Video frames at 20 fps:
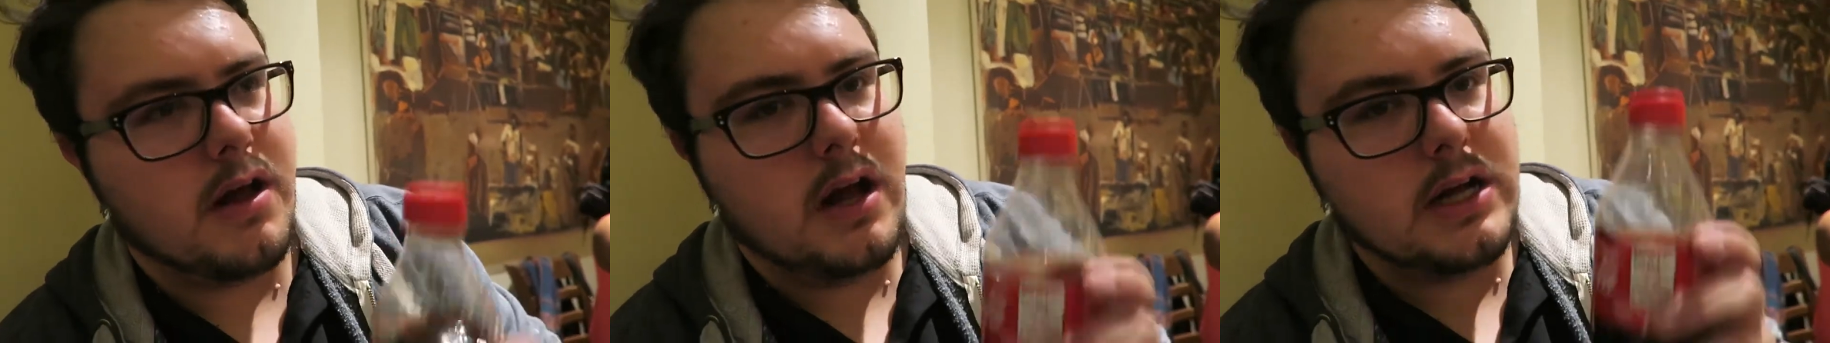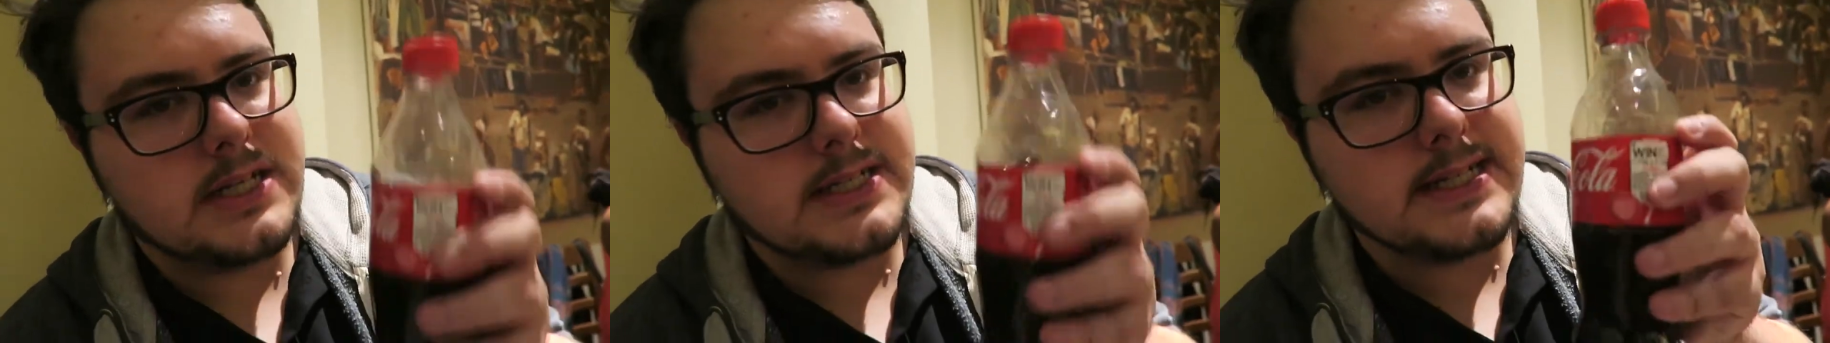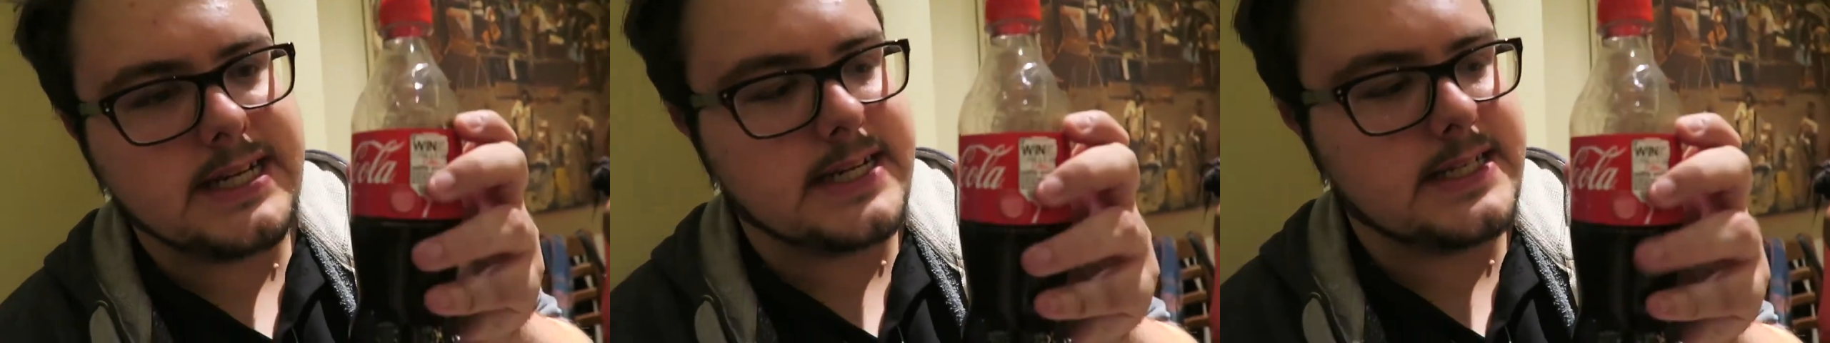
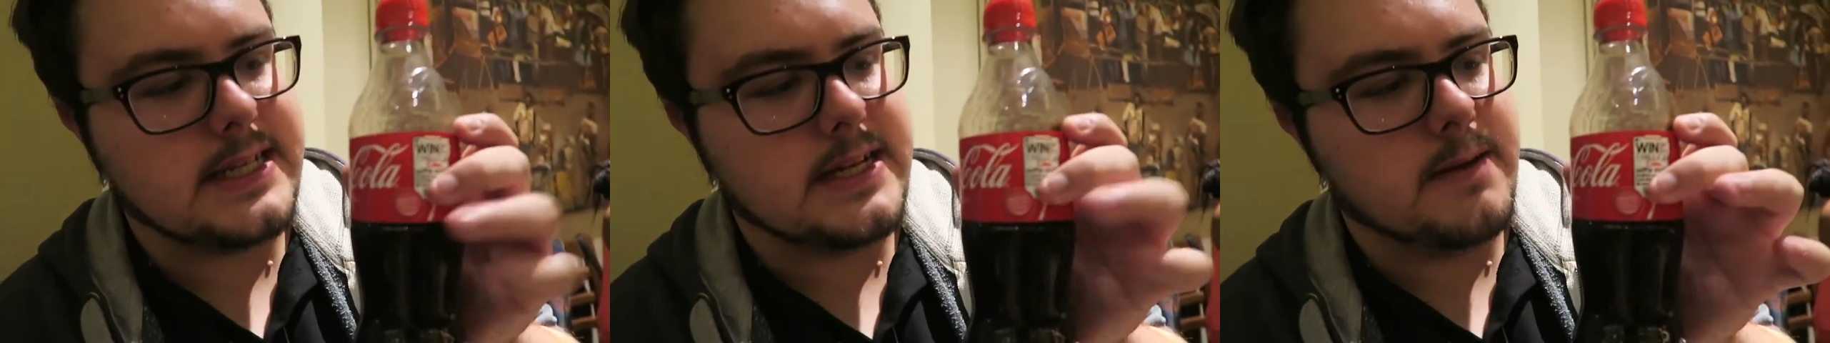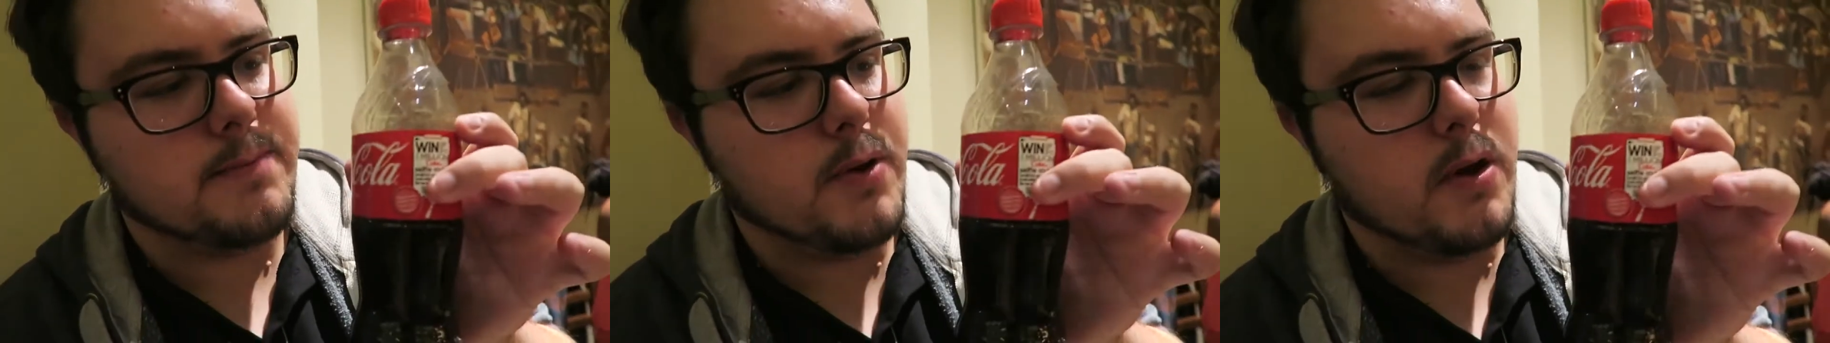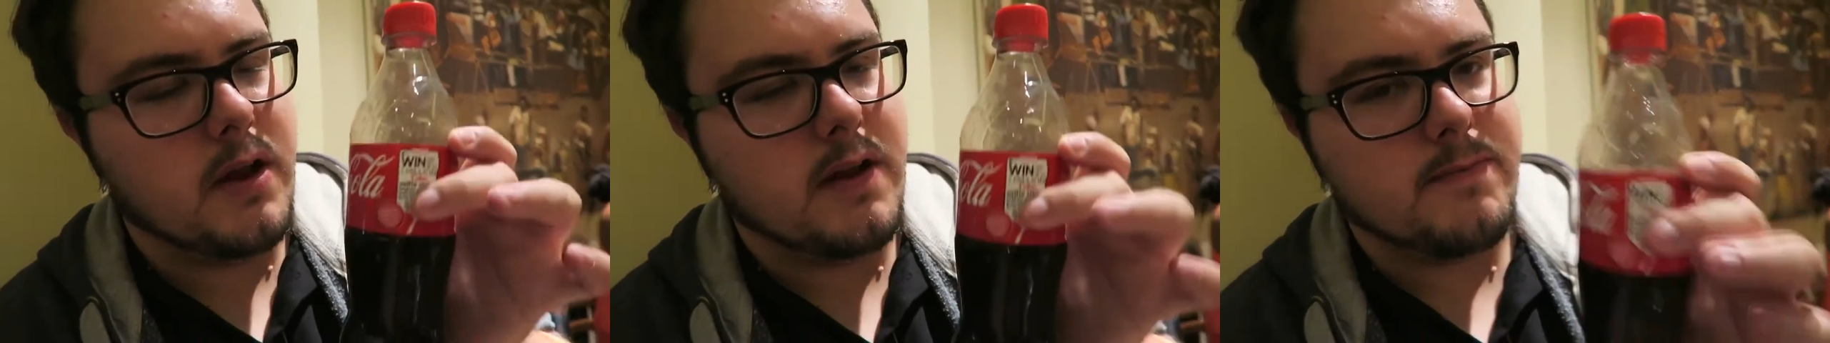I've sneaked in
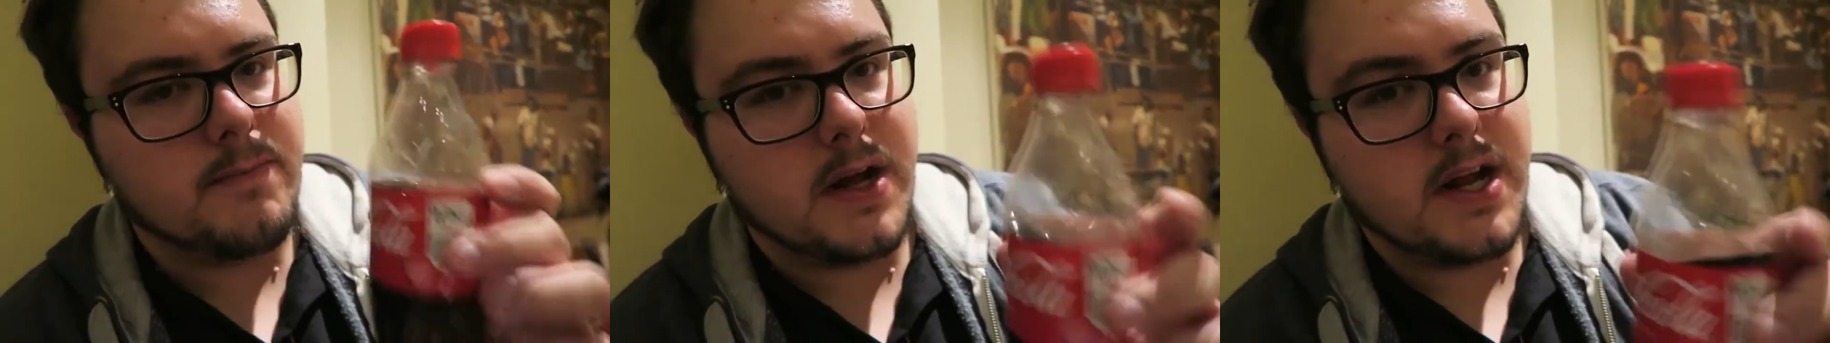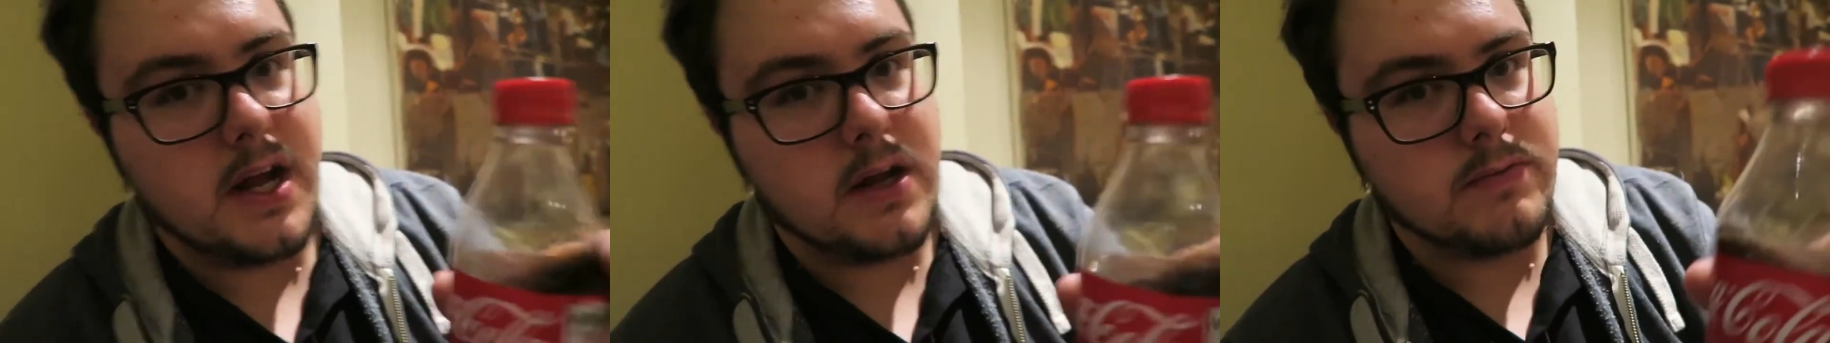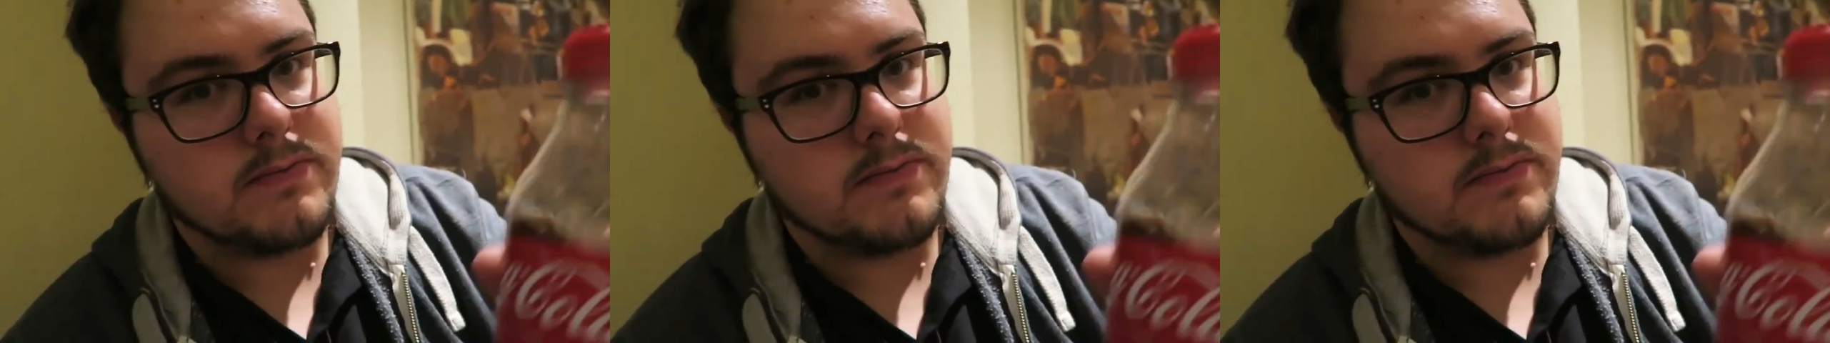a bottle of my